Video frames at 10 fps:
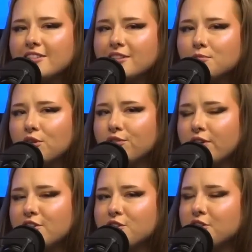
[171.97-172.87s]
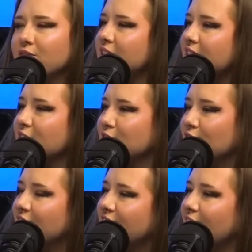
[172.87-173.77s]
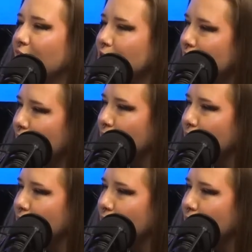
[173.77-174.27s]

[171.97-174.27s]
more Frasier DVDs so you could have got a hotel room.